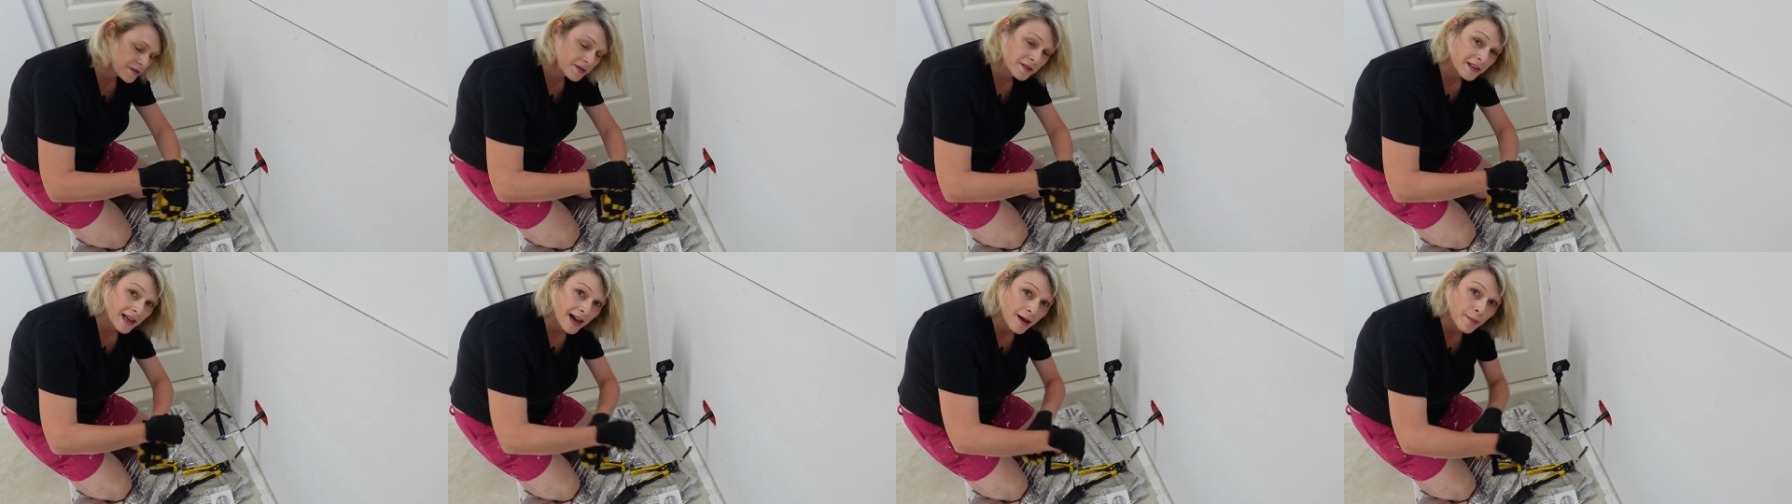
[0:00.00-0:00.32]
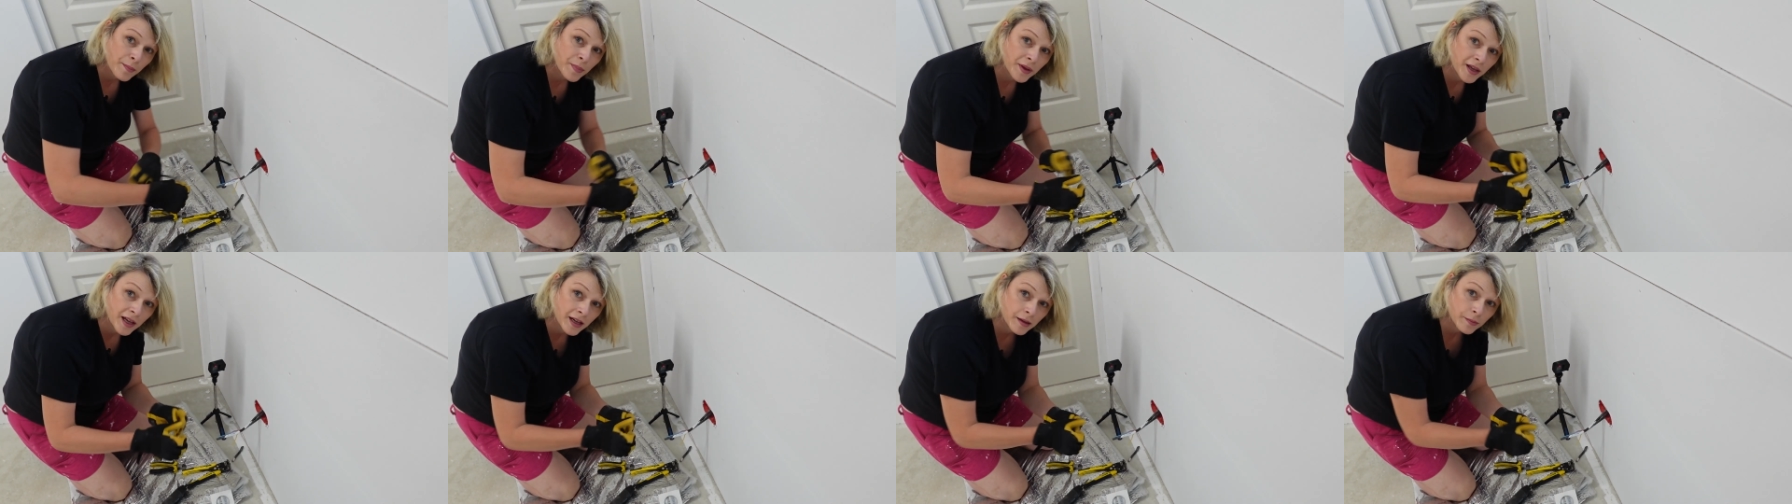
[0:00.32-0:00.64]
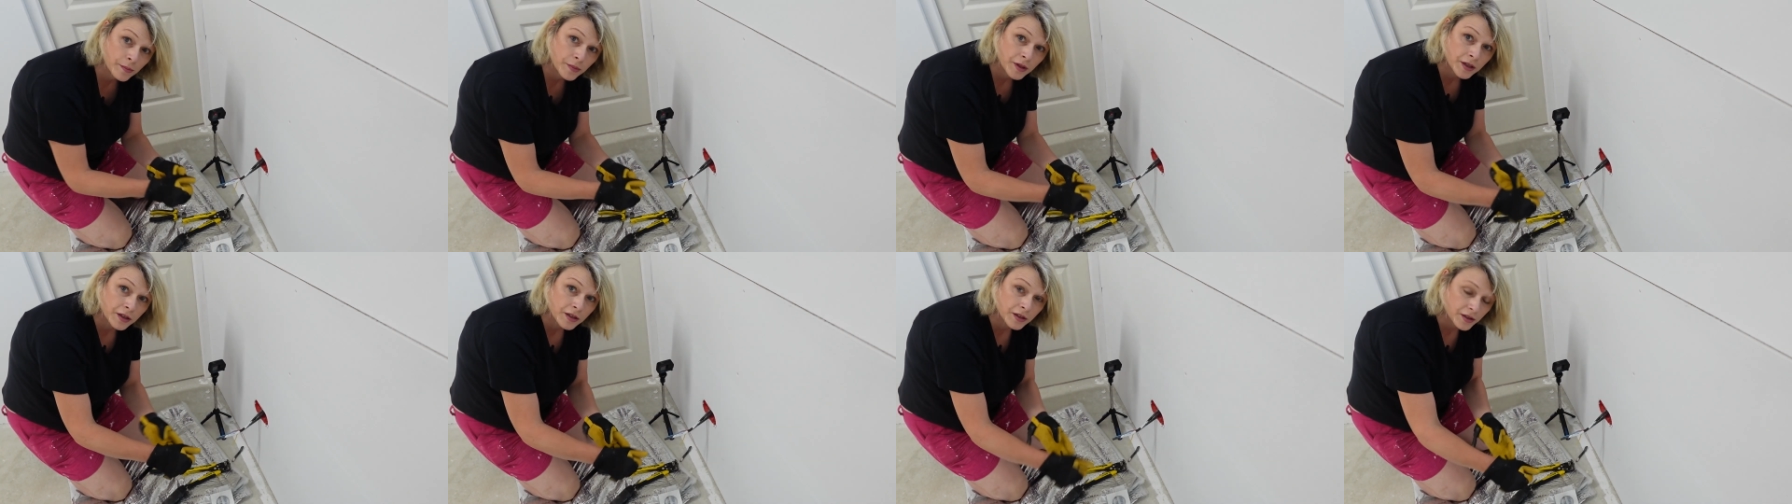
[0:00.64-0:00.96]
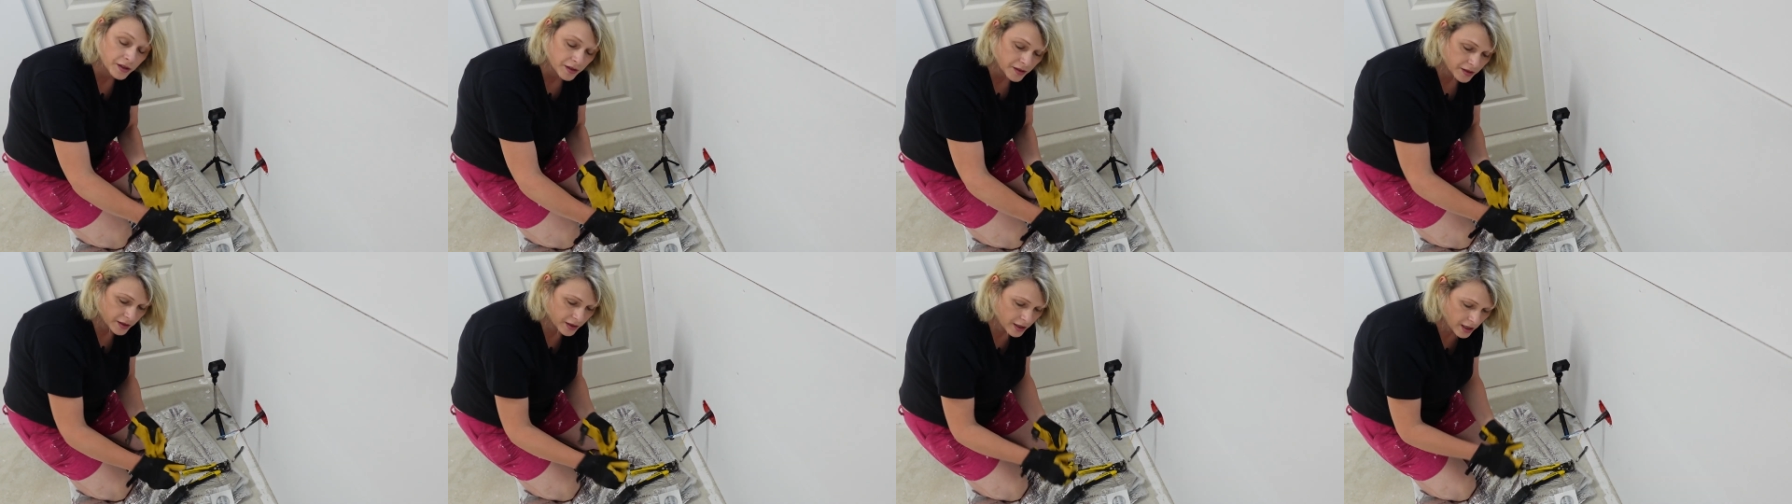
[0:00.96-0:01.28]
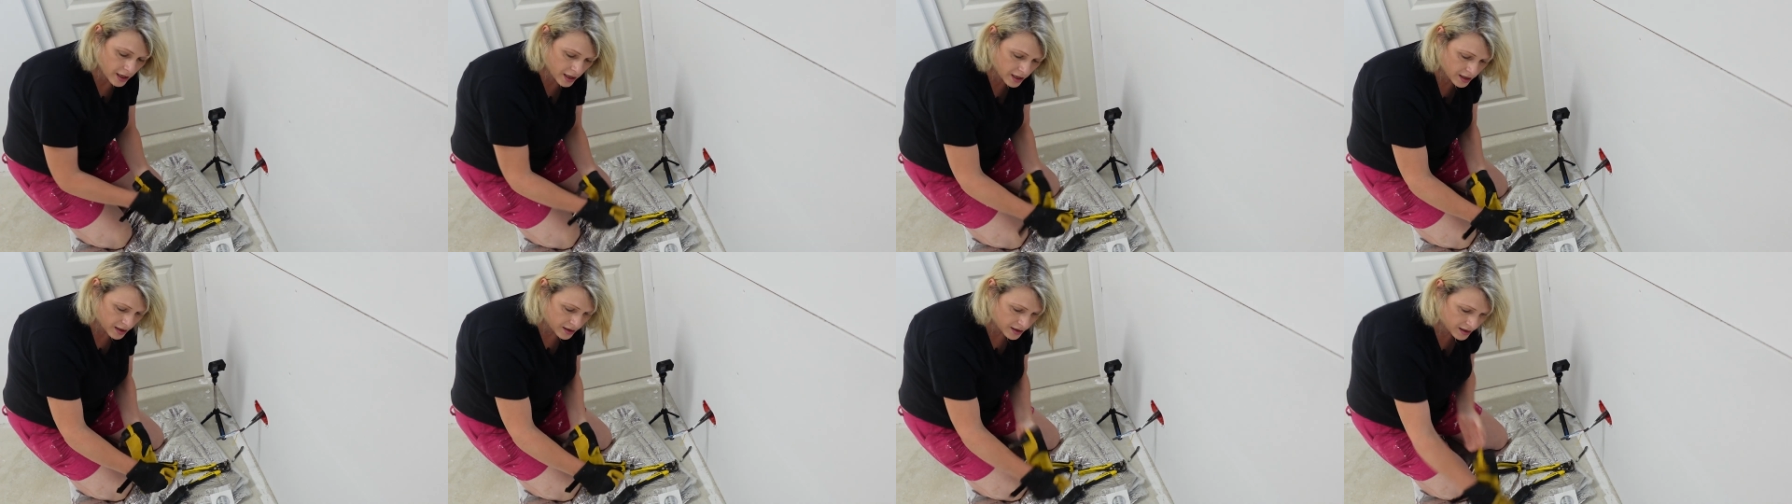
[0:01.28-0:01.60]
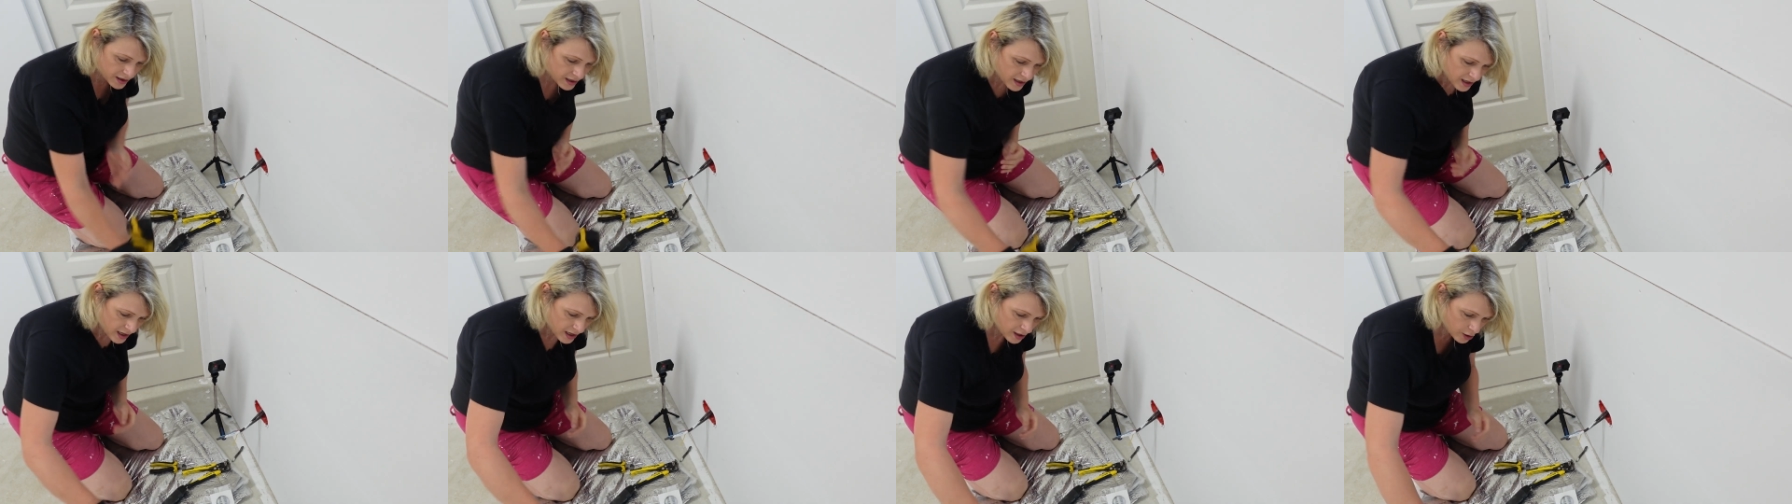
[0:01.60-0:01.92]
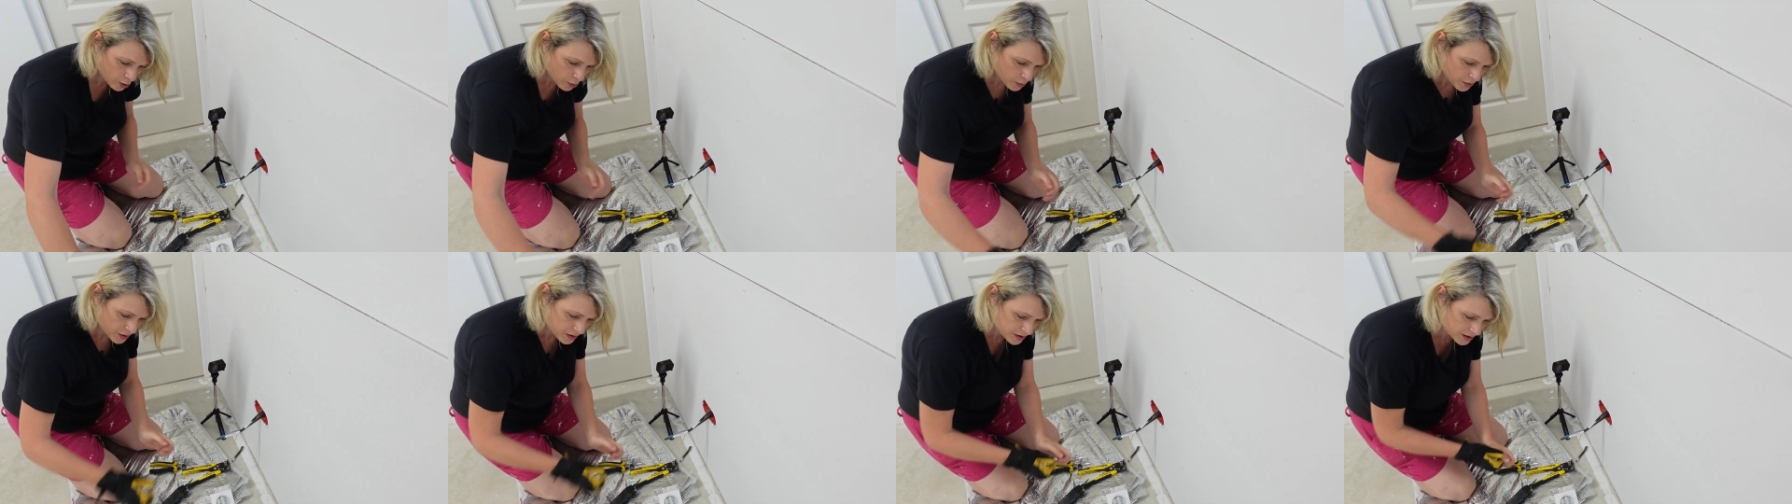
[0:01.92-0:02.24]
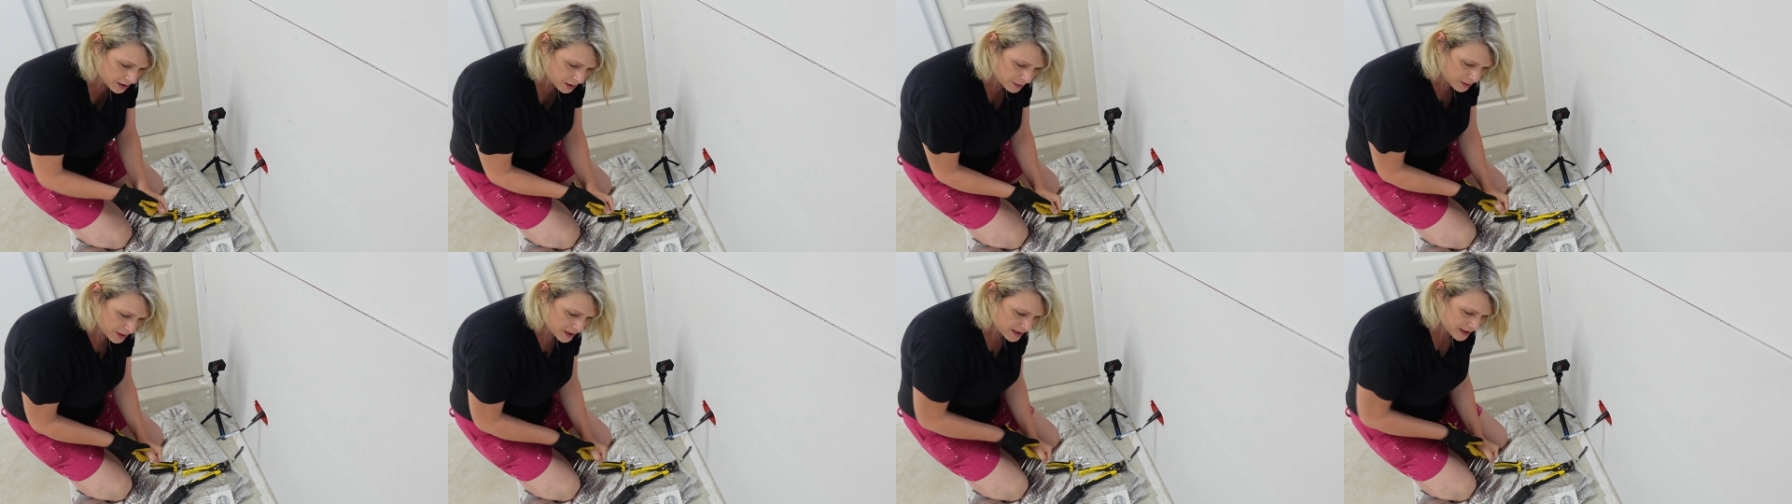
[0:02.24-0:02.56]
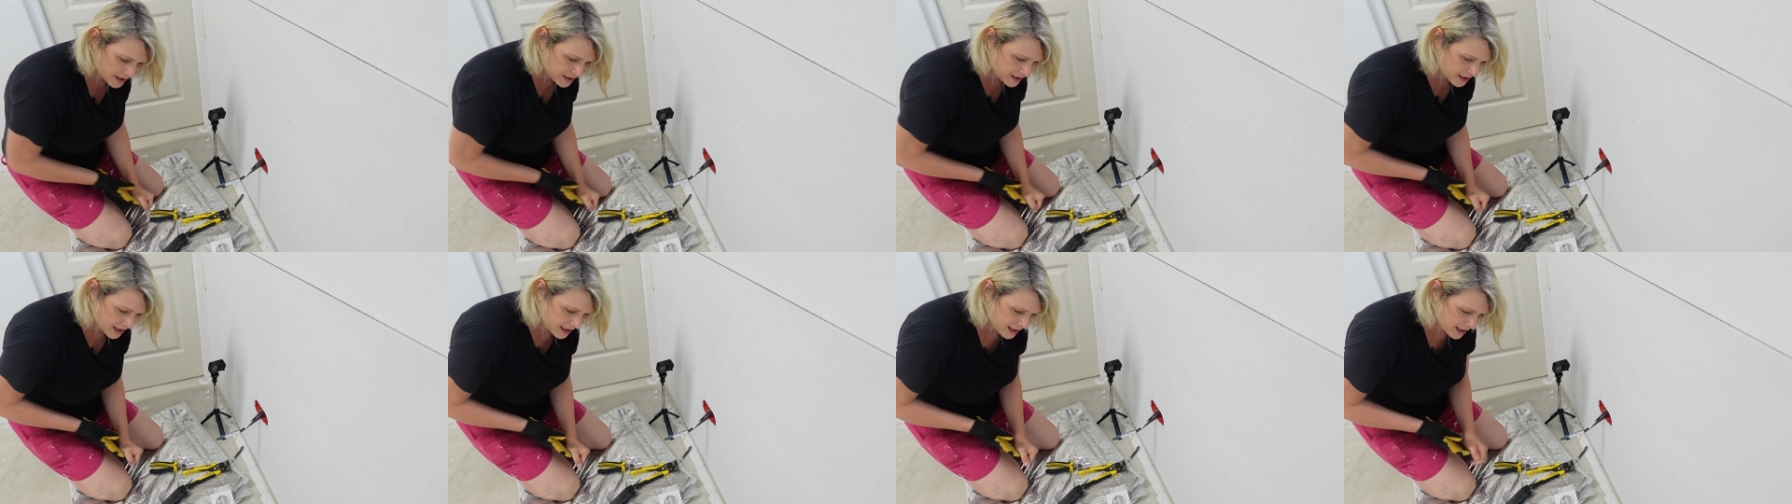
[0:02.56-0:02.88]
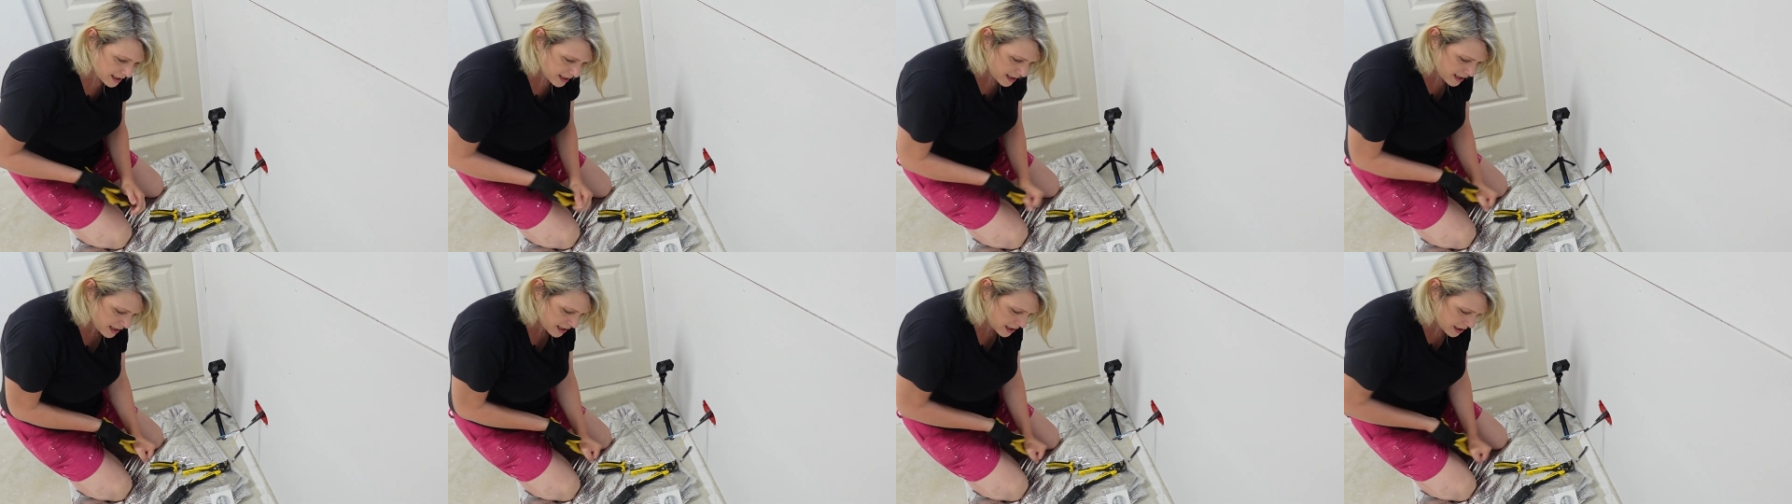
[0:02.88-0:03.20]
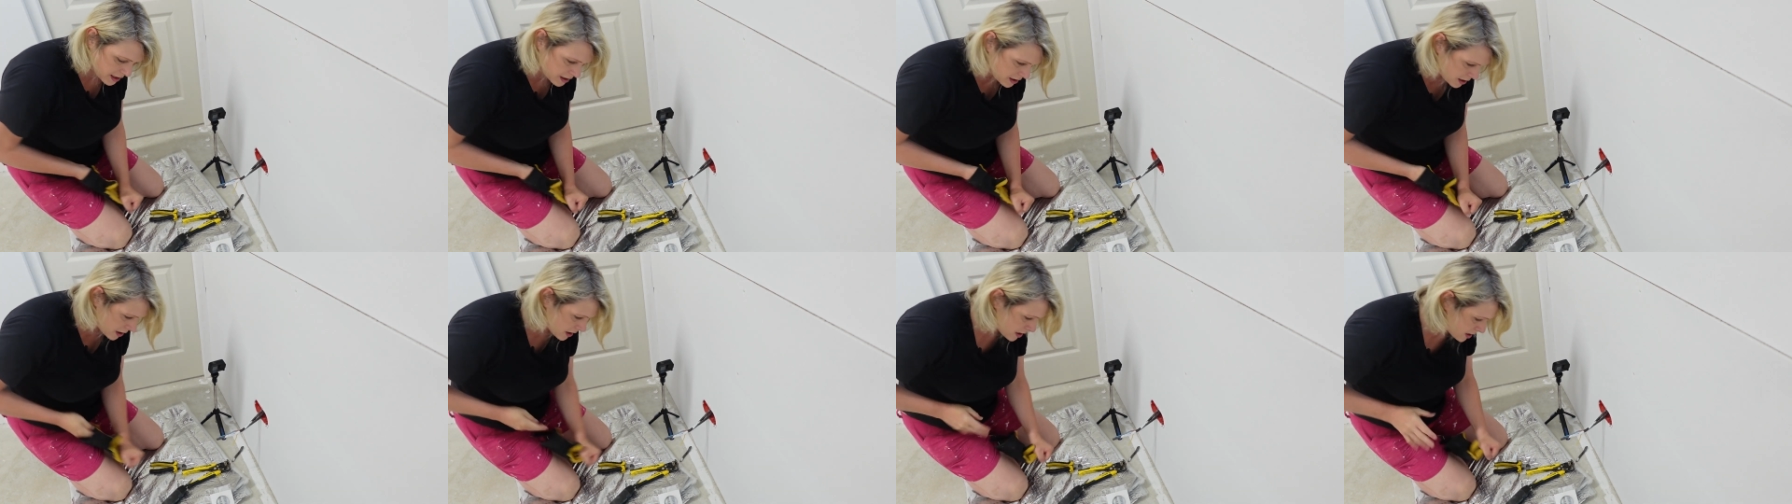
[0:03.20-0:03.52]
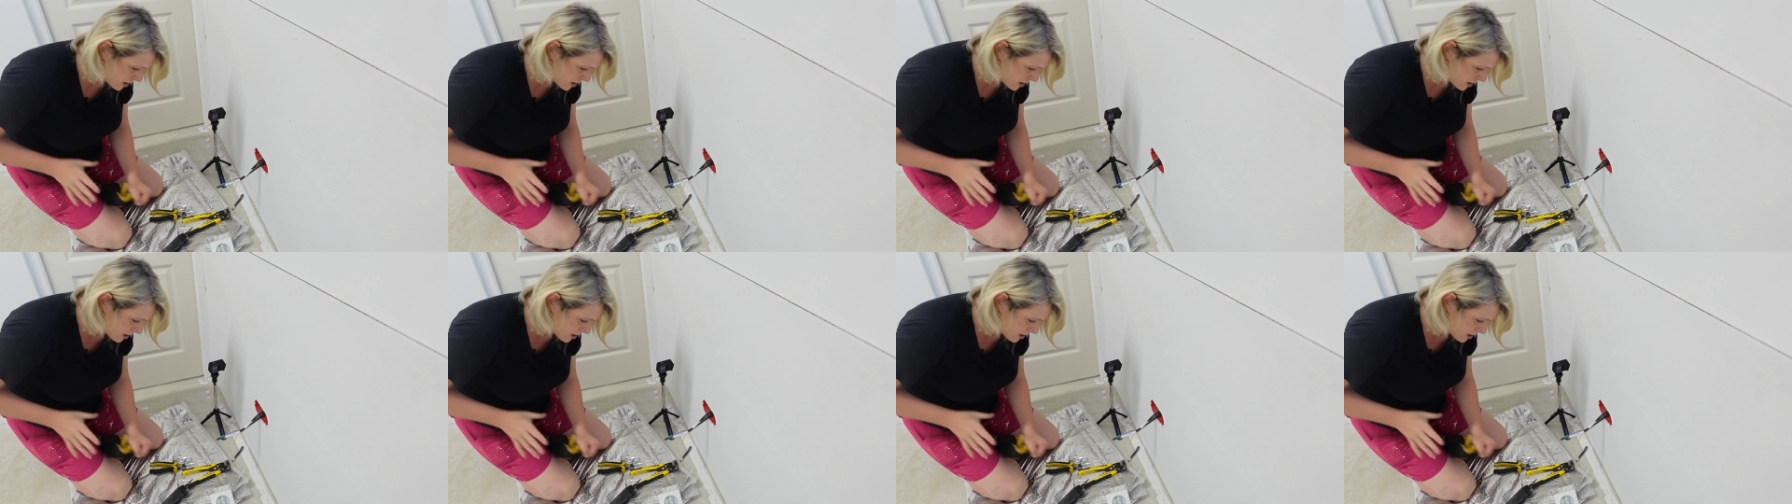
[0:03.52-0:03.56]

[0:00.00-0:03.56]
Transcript: for that bit because it would be so easy to cut your hand.